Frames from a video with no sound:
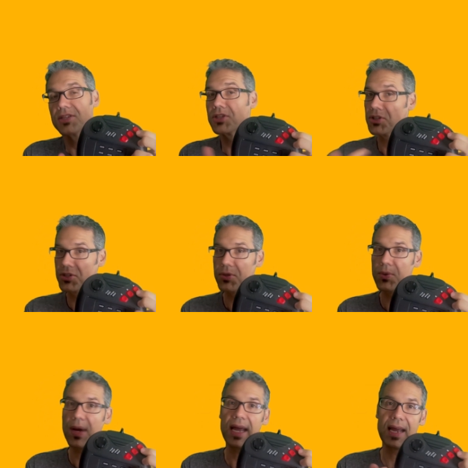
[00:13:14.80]
To
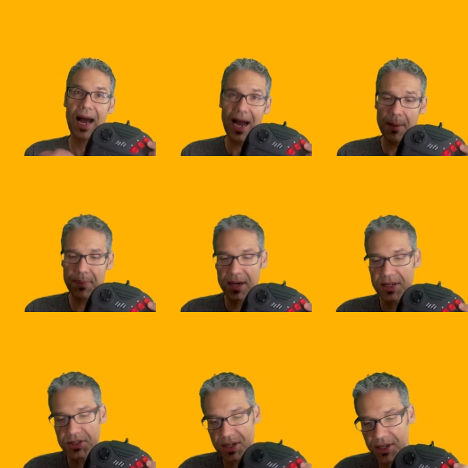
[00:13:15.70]
do a high
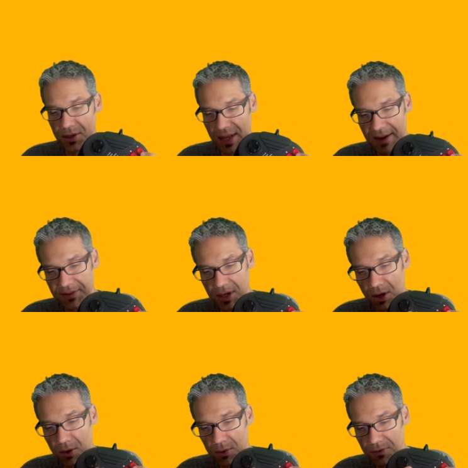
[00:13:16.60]
punch, you'll have to
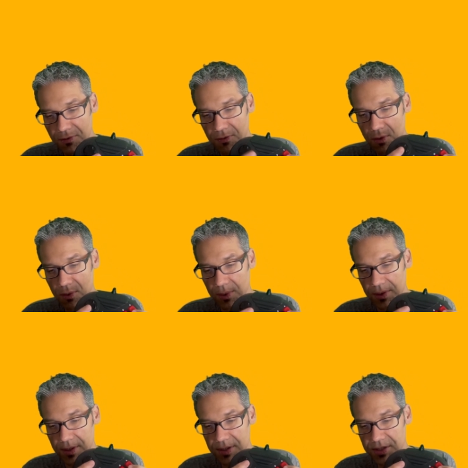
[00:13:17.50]
hold
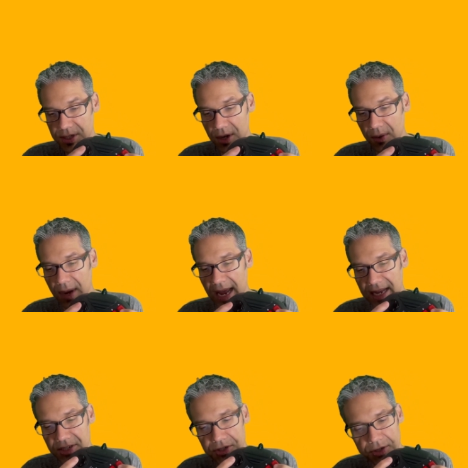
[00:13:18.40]
forward. So
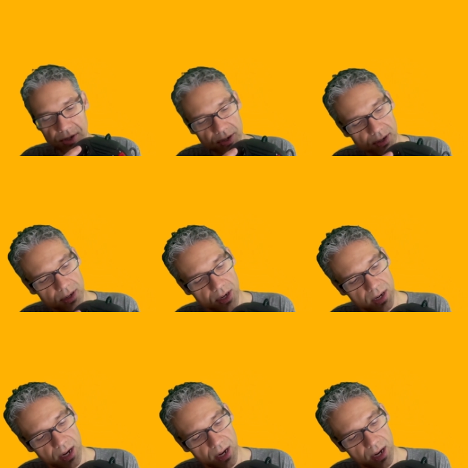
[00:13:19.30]
as you're